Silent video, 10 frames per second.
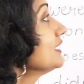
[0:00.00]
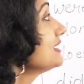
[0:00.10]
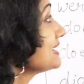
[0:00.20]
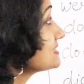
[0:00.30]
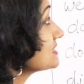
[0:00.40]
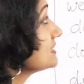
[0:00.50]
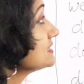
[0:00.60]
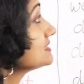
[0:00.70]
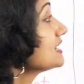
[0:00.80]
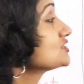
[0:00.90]
Next
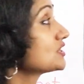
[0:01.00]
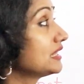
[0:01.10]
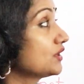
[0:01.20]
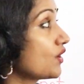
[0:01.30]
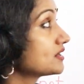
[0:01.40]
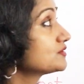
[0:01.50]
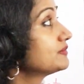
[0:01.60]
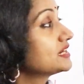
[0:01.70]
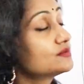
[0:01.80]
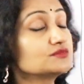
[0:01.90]
is shall not
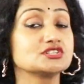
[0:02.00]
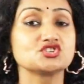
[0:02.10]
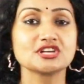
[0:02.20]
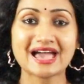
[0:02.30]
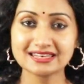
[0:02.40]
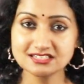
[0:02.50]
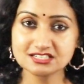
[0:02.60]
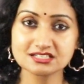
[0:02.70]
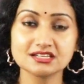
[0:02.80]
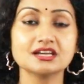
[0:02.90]
becomes shan't.